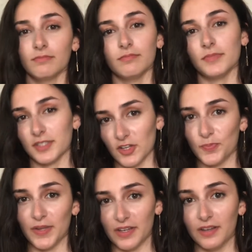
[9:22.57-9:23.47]
besides
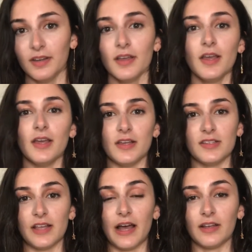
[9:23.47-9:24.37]
Pinyin, is
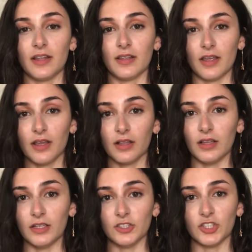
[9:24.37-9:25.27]
that
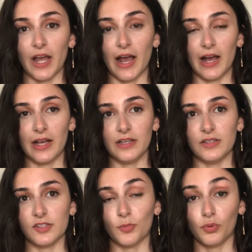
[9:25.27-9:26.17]
English
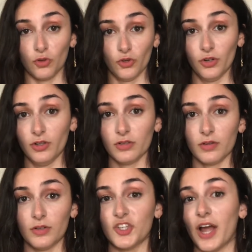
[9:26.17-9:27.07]
has plural,
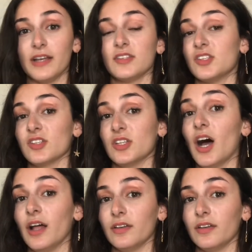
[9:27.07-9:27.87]
Chinese does not.